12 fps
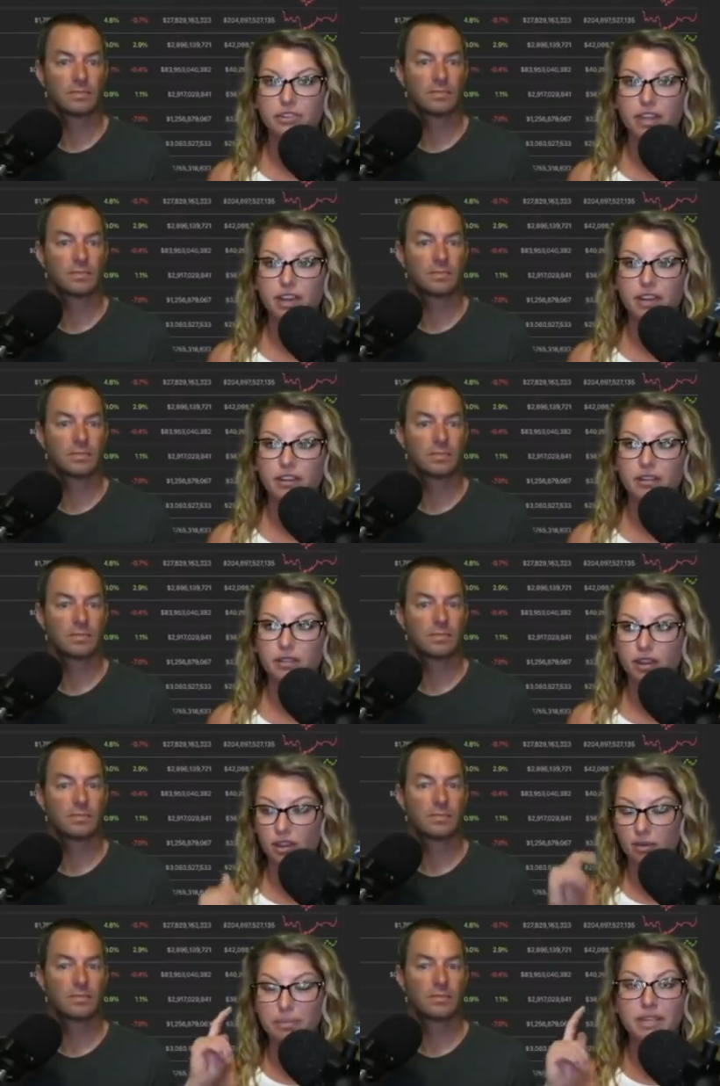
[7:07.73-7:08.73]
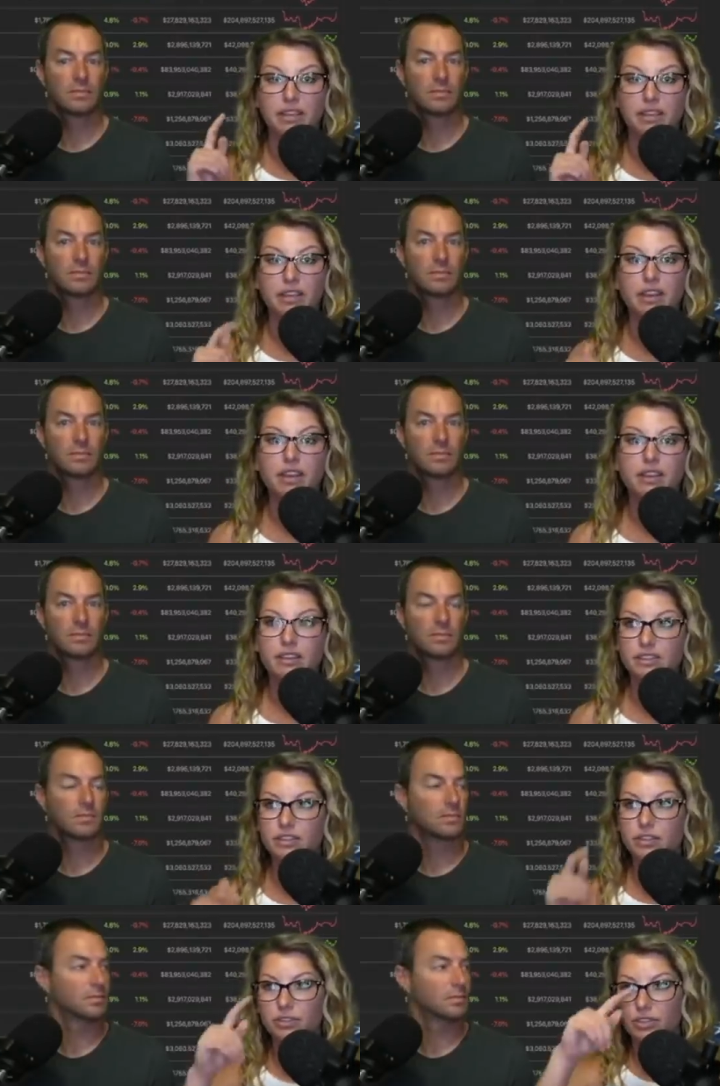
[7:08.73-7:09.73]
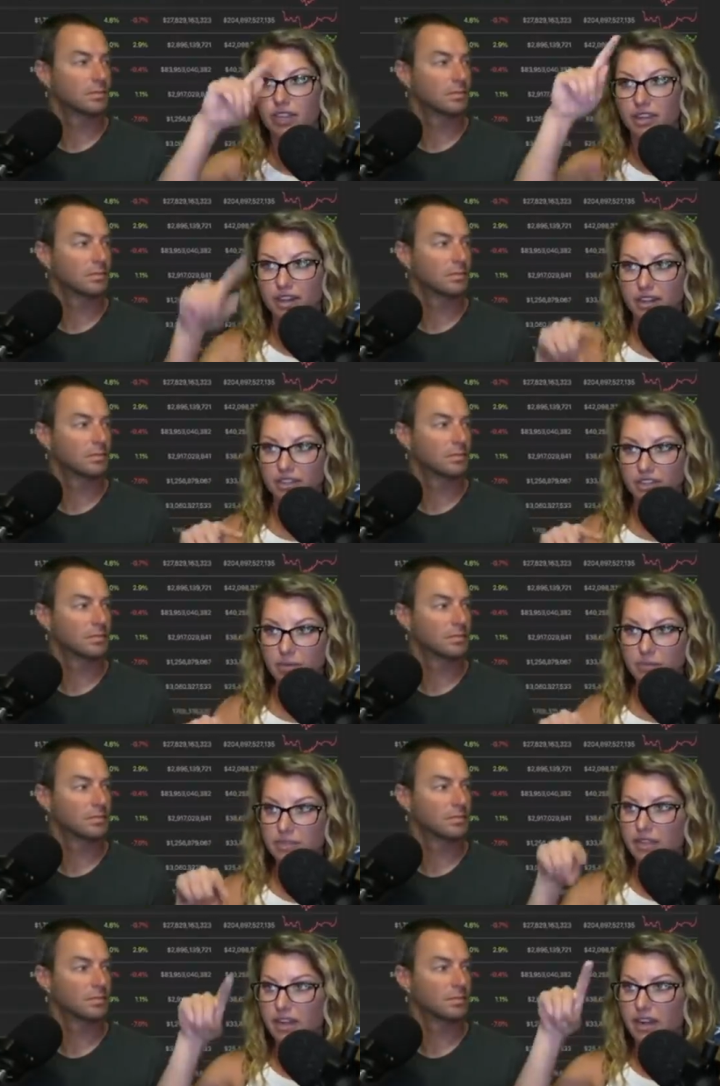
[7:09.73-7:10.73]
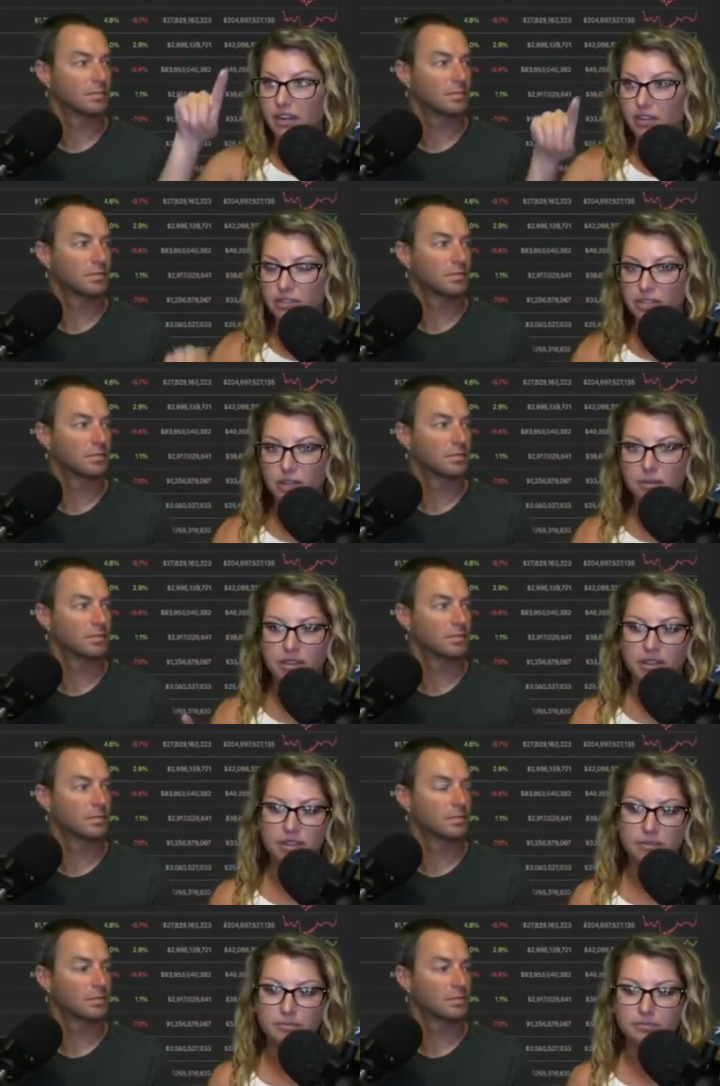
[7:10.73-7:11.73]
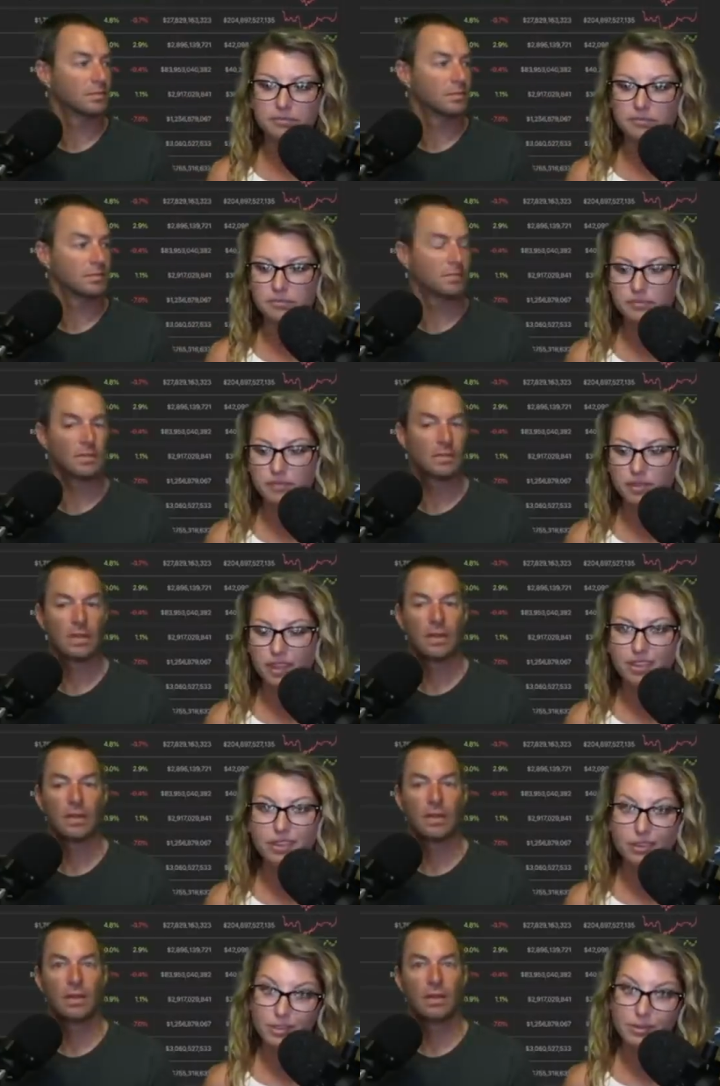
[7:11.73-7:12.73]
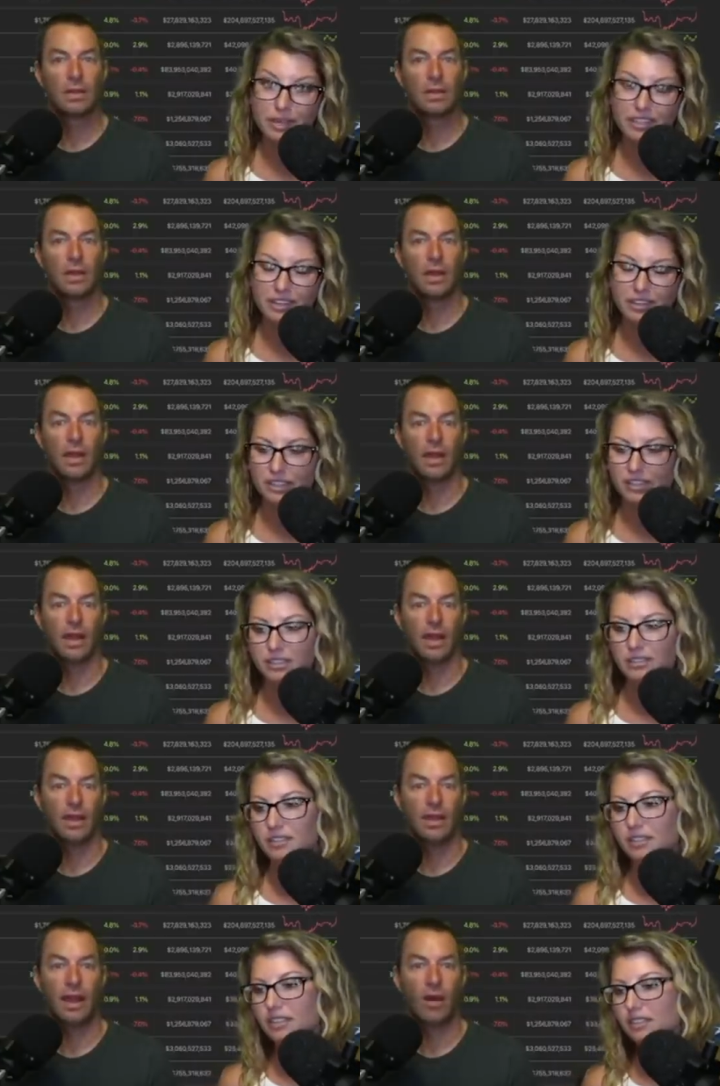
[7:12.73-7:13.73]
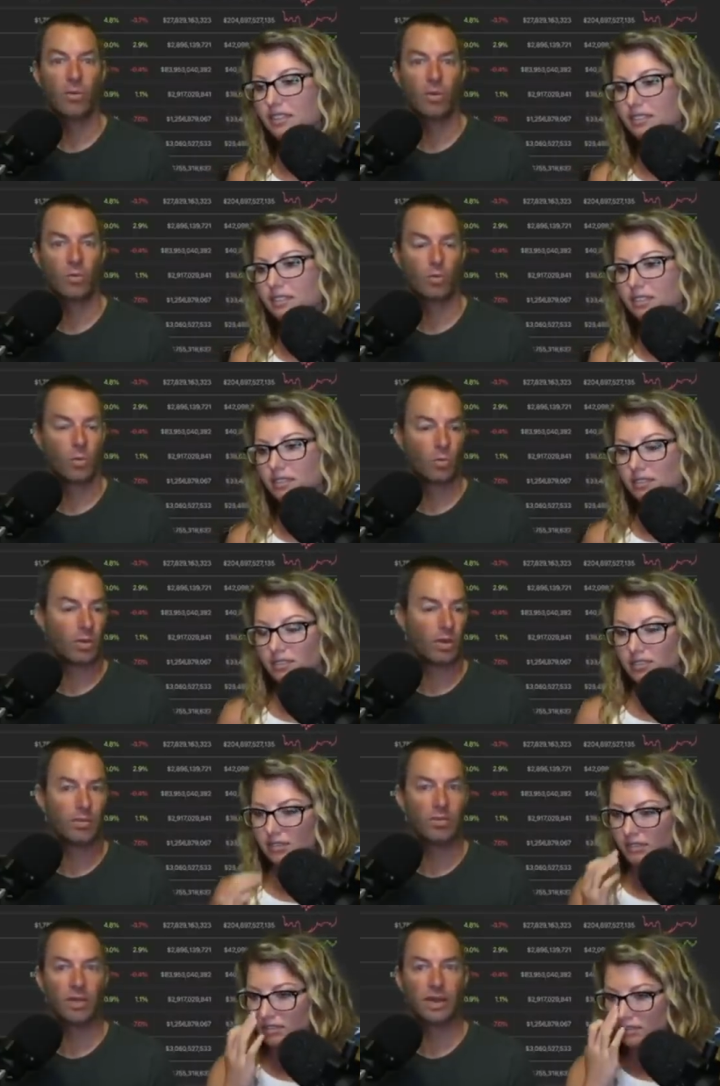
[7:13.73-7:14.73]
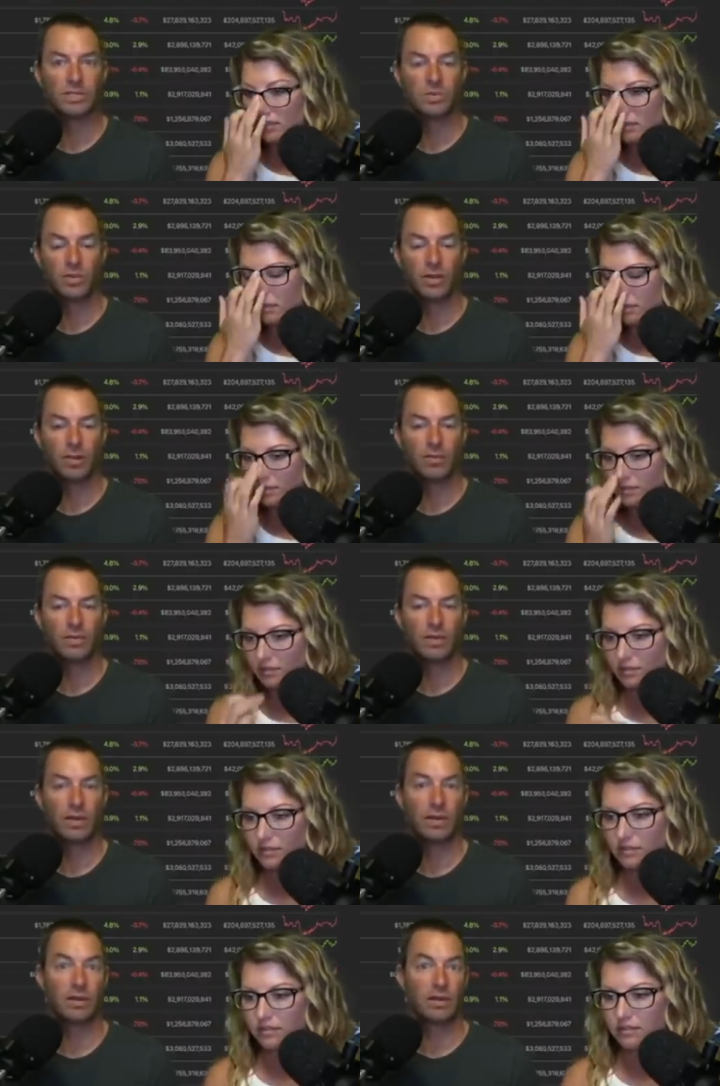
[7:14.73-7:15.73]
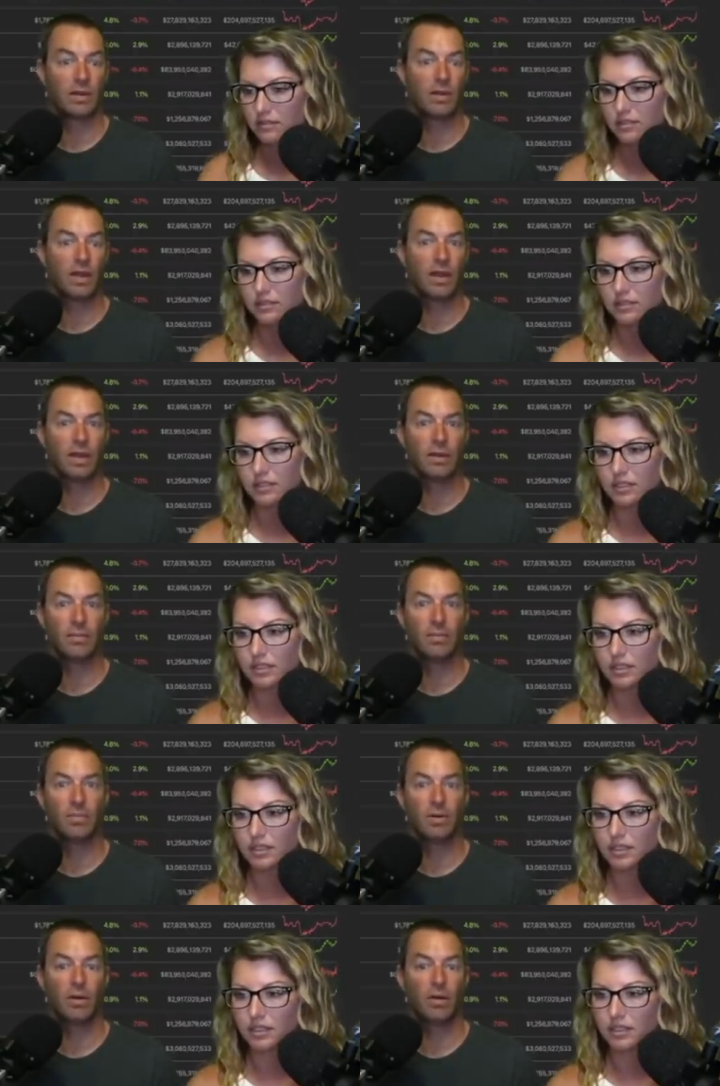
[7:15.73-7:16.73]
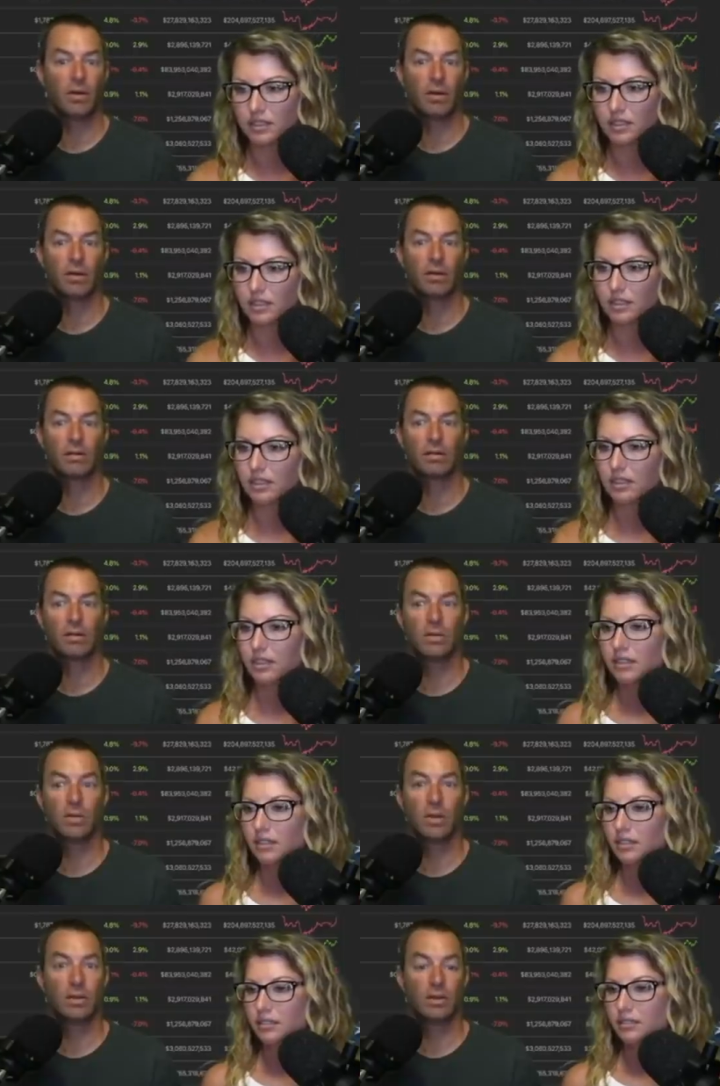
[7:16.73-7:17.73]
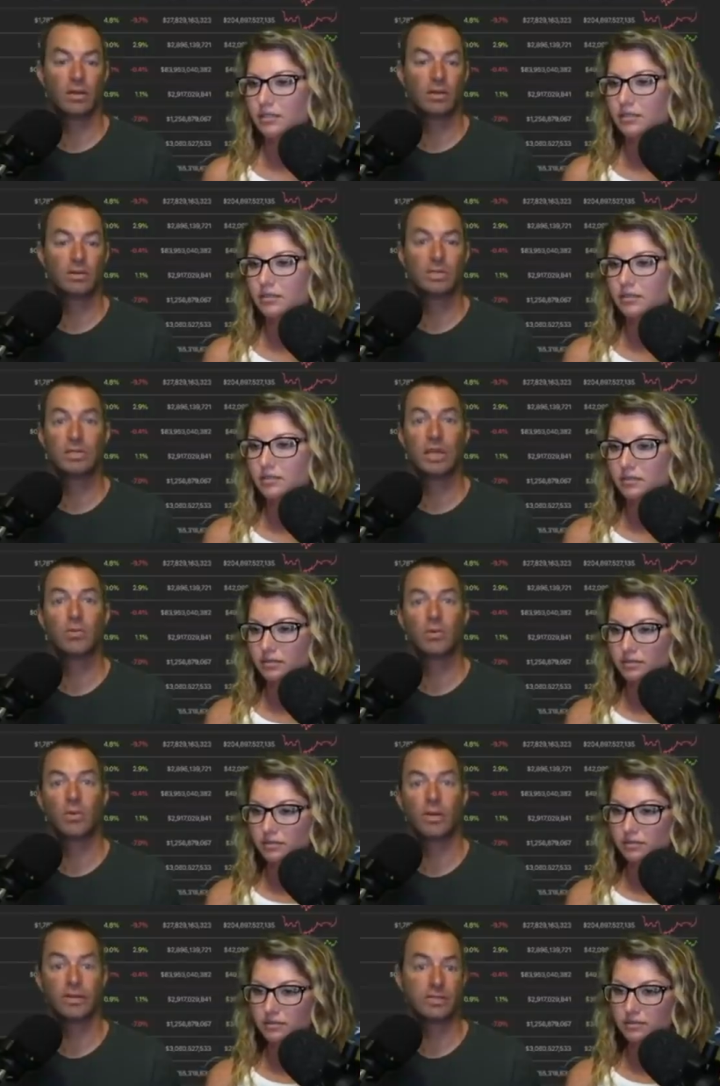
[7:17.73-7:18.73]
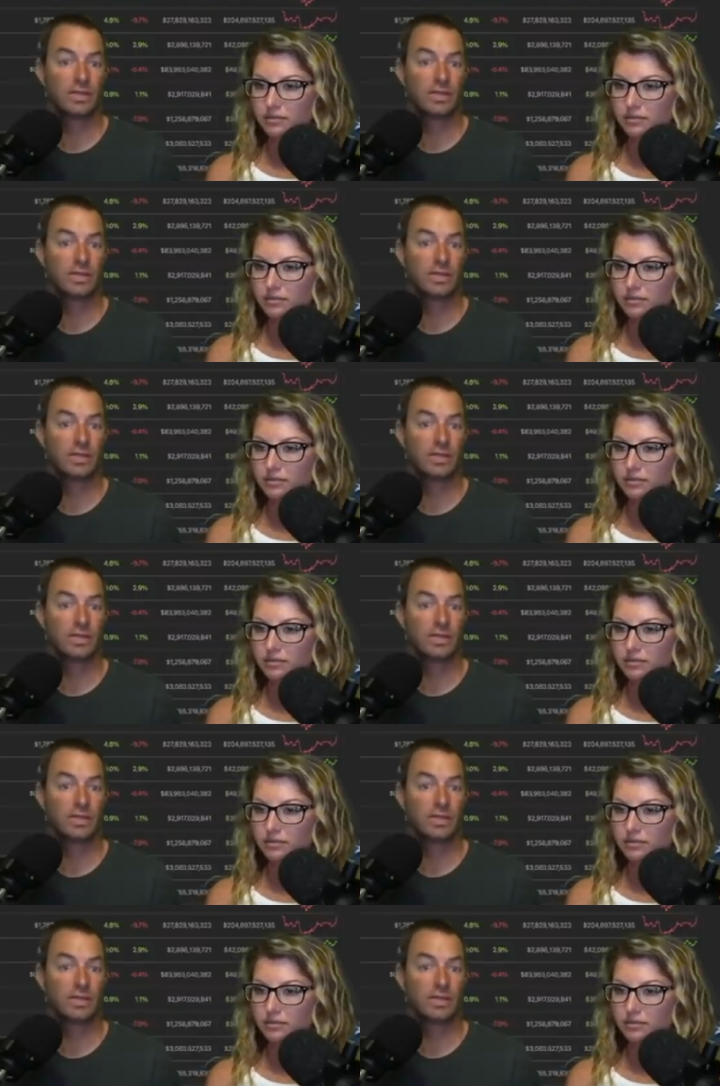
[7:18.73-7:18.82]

Speaker 1: that uh, peak, because usually again it dips, it kind of goes up, and then goes back down again.
Speaker 2: And now we're, we're really blessed with the opportunity to go ahead and put our our stable coins